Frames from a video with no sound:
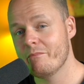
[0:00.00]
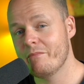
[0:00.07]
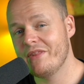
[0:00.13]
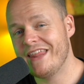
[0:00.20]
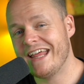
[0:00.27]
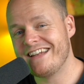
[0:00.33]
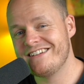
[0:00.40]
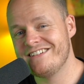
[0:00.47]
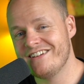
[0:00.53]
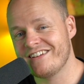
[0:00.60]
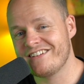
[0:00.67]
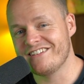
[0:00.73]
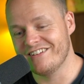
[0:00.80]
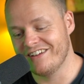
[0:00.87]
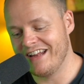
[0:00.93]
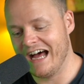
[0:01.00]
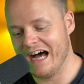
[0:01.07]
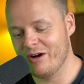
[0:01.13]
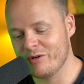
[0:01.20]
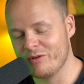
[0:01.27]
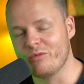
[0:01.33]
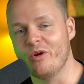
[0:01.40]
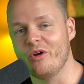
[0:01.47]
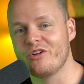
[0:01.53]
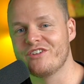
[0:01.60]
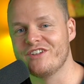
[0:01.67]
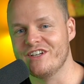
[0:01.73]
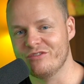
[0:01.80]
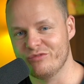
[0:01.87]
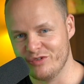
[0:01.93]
But that's just not how it works in